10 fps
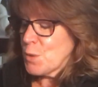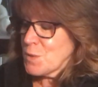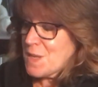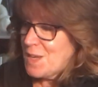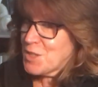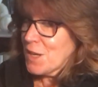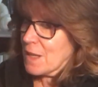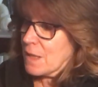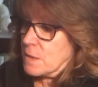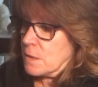There was a
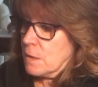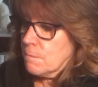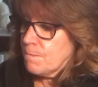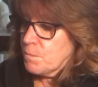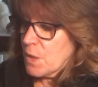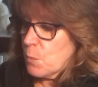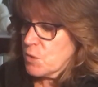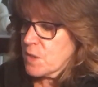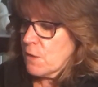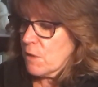hitchhiking incident in
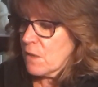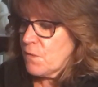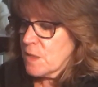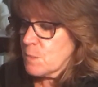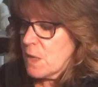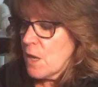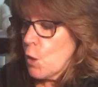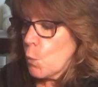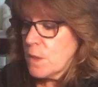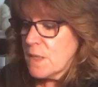which Sarah convinced me
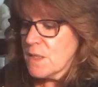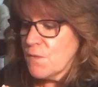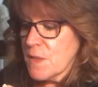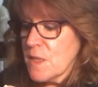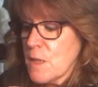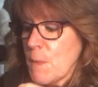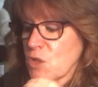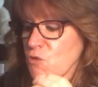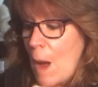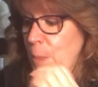we needed to visit the
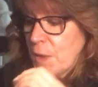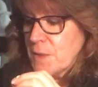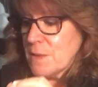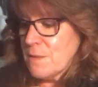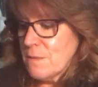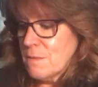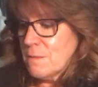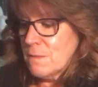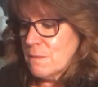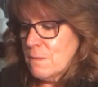metropolis,
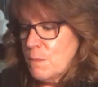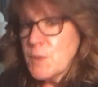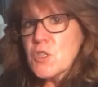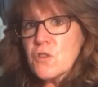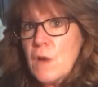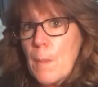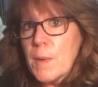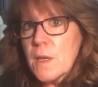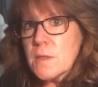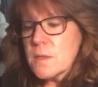
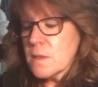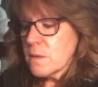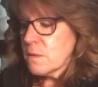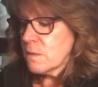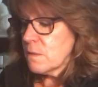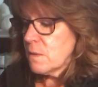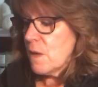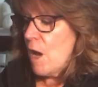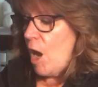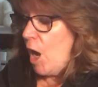
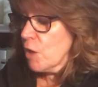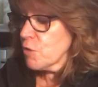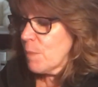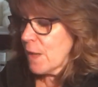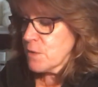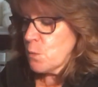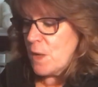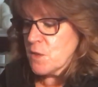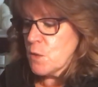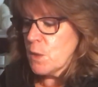100 miles
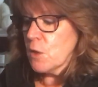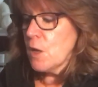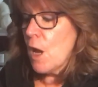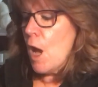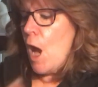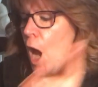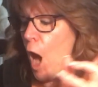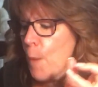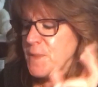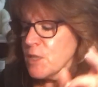away, so that we could
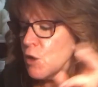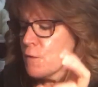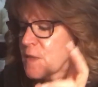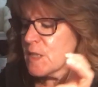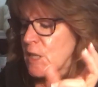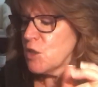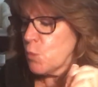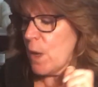observe city